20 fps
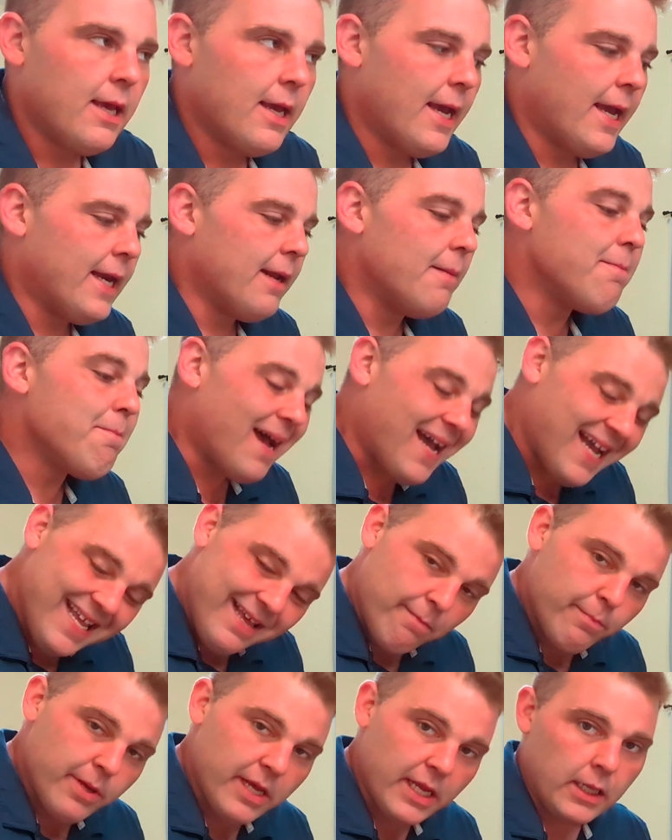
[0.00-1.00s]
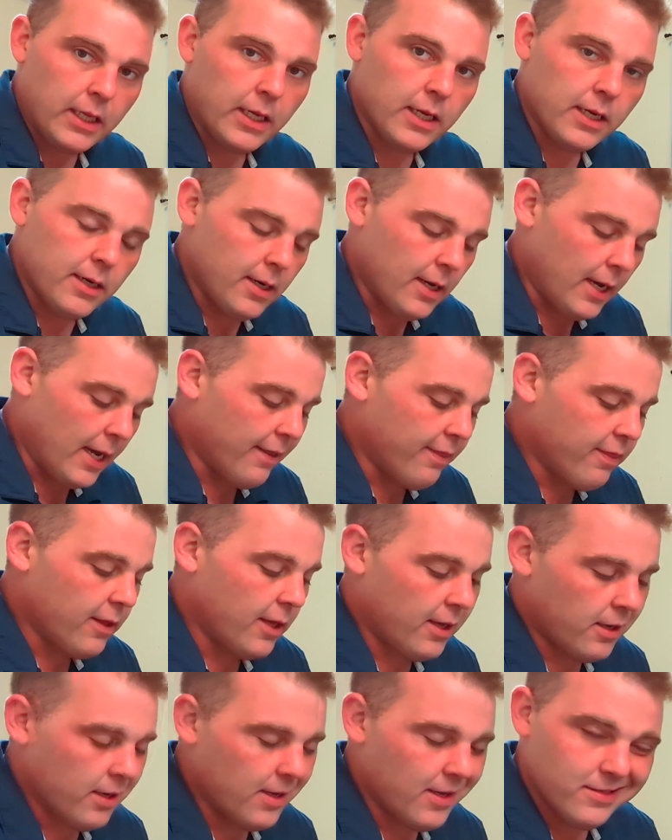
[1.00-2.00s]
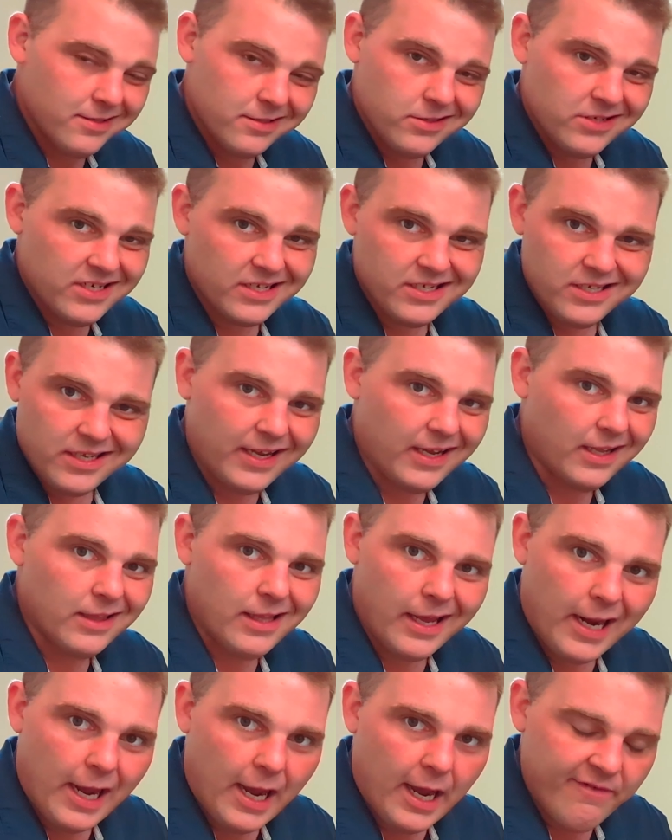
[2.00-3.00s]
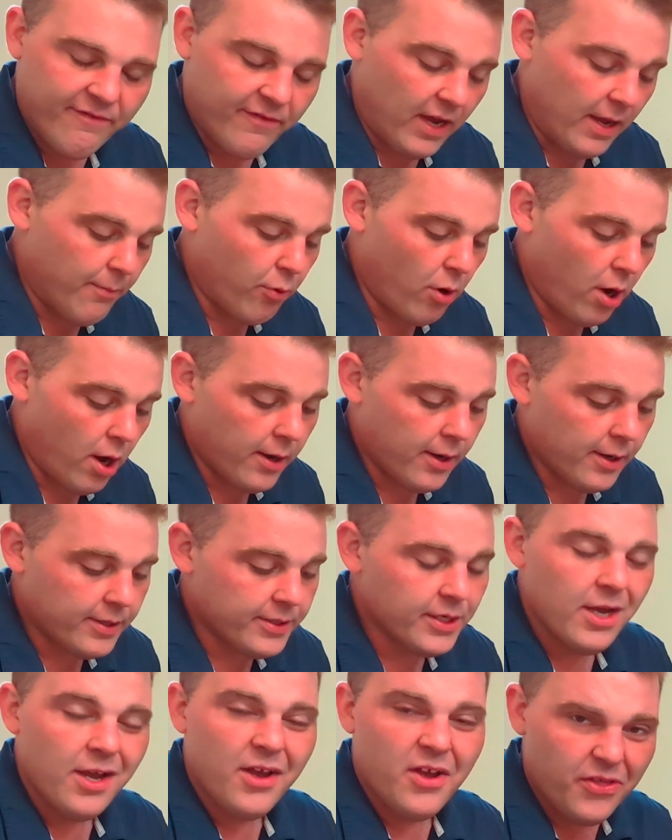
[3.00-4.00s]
And in my opinion, I think it's just like a lot of iFi products.